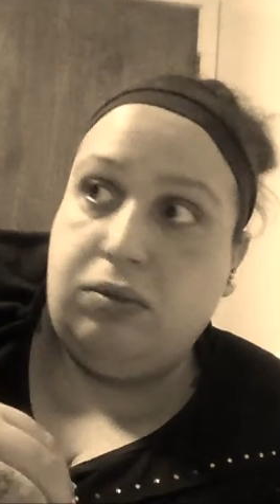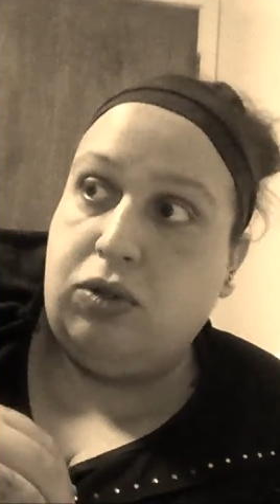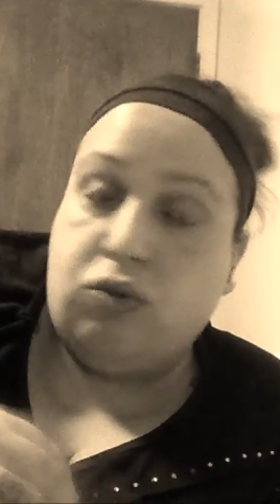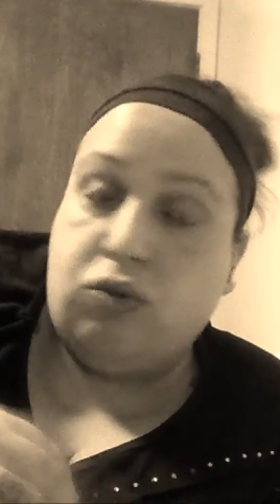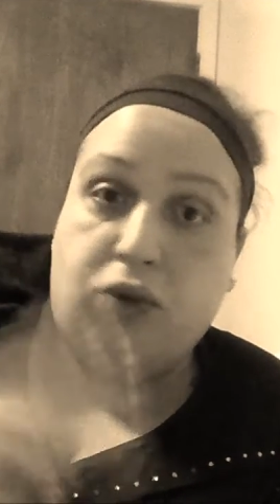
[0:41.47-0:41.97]

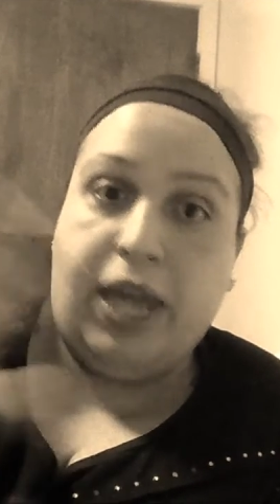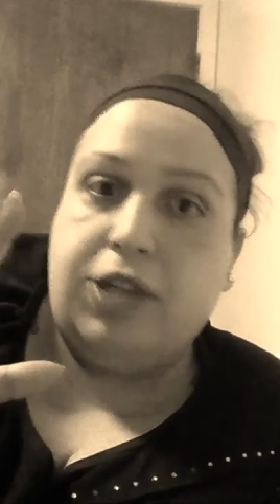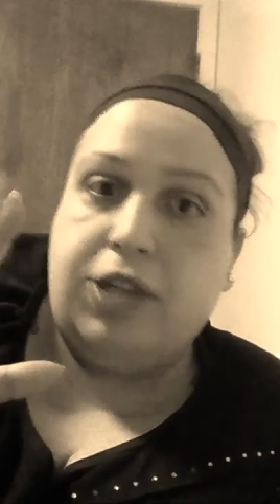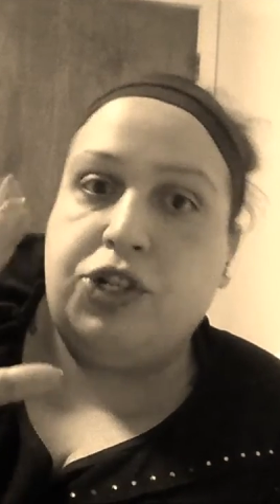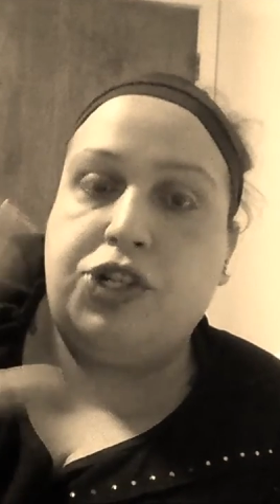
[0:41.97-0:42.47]

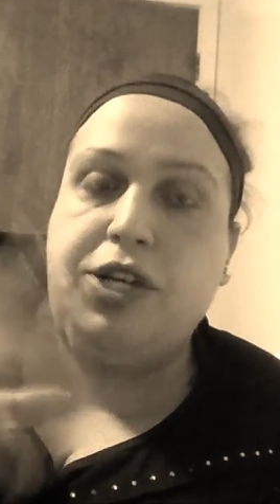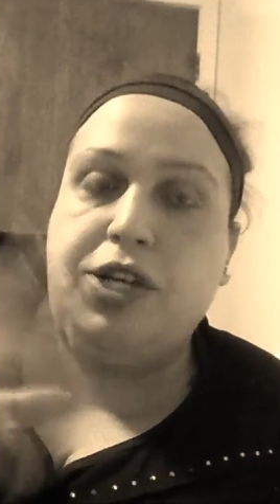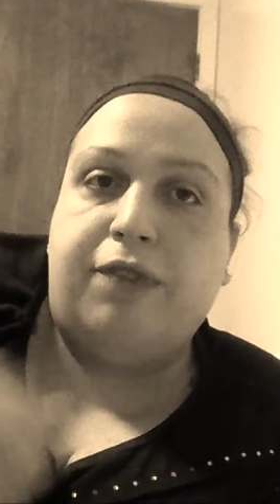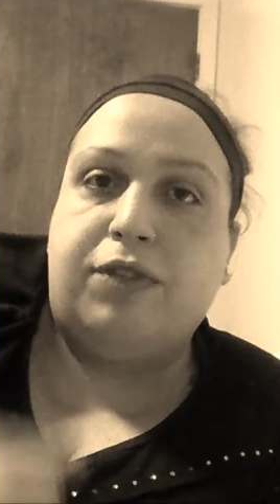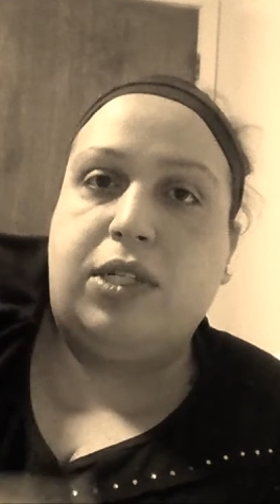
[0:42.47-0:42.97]
great
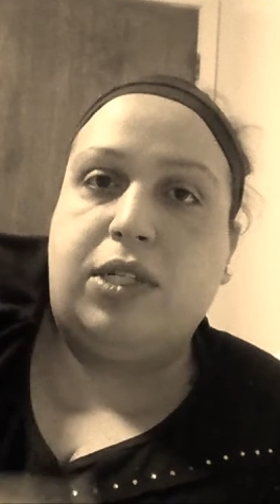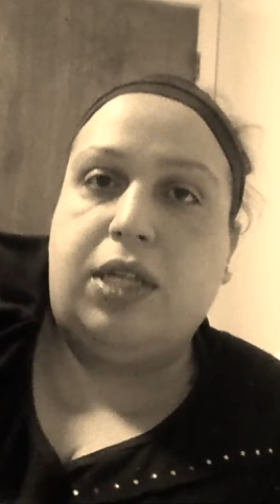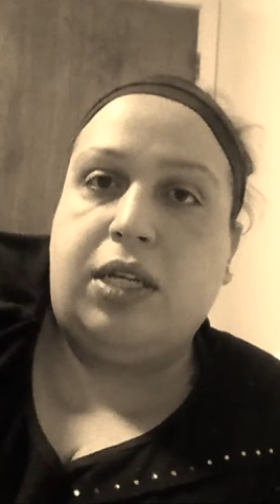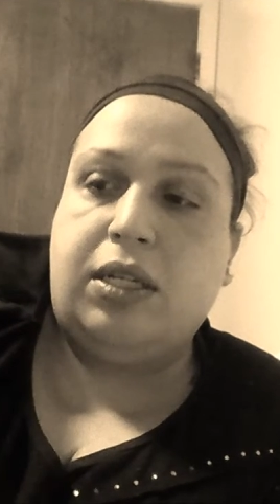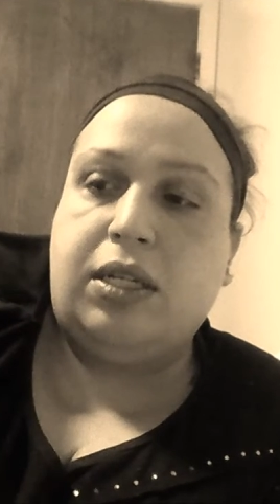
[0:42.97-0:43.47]
shift
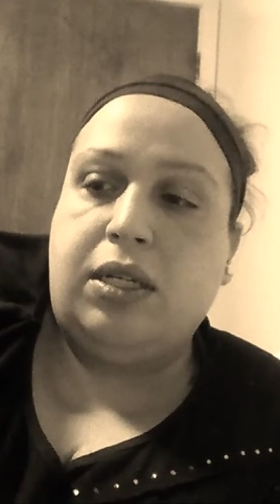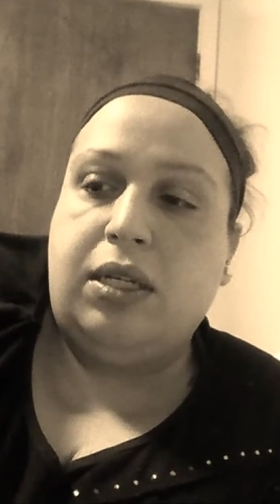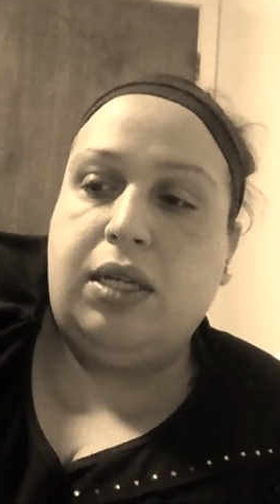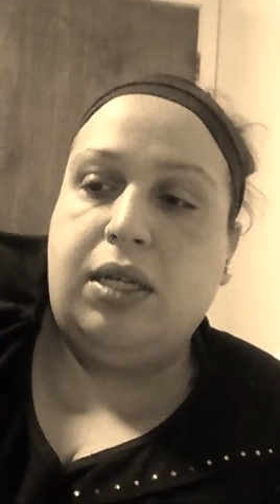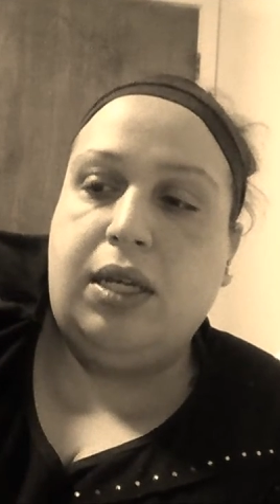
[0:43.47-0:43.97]
in
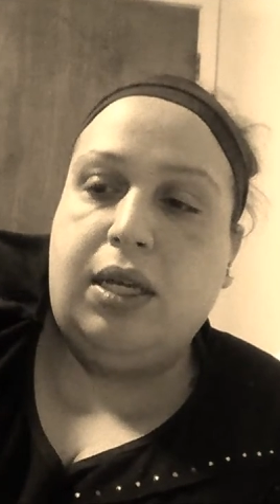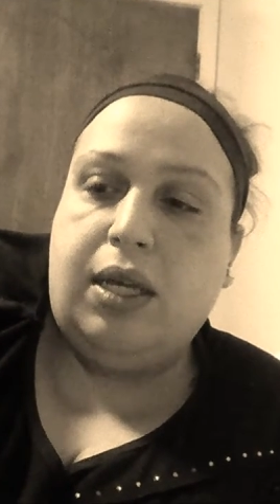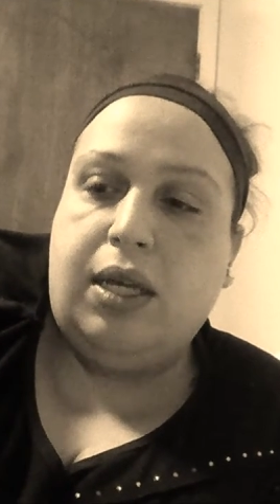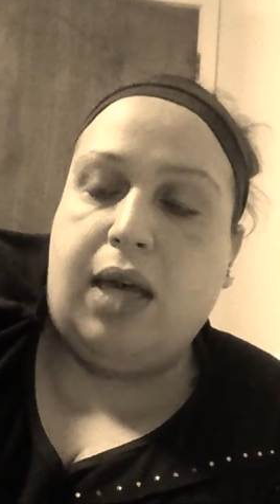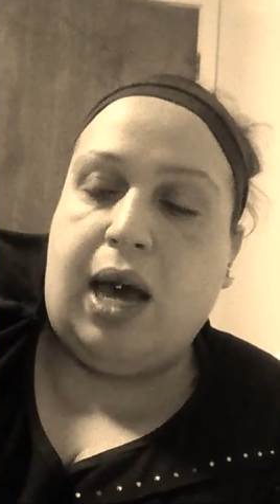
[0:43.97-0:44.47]

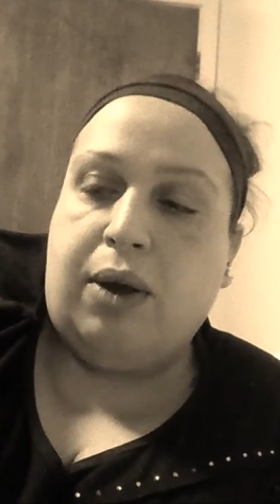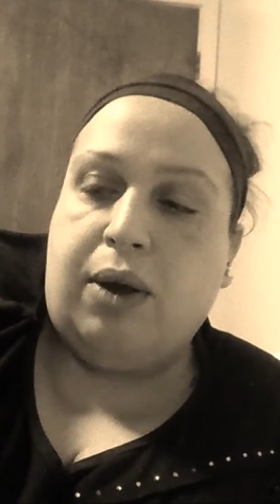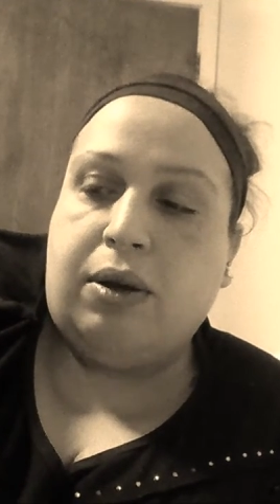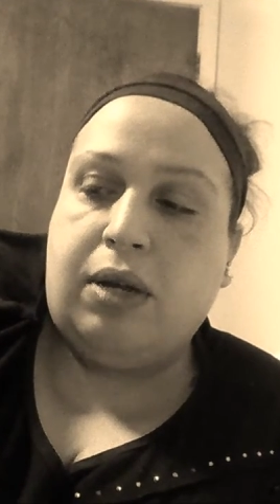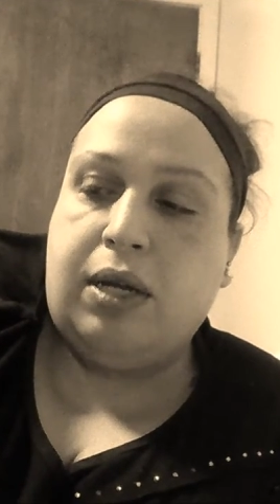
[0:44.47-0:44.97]

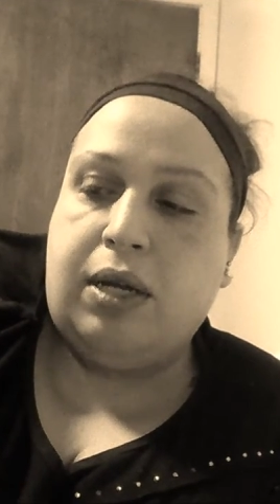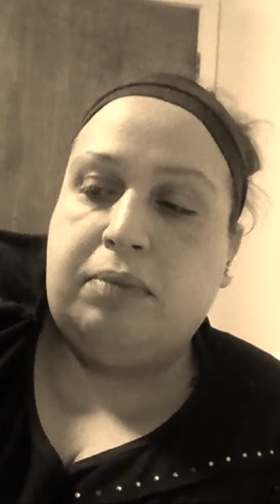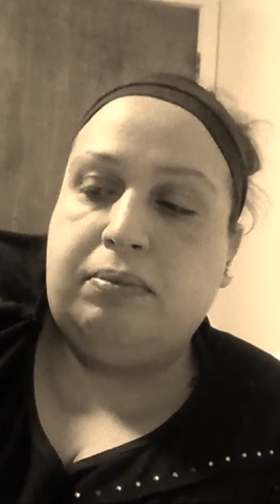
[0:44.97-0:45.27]
our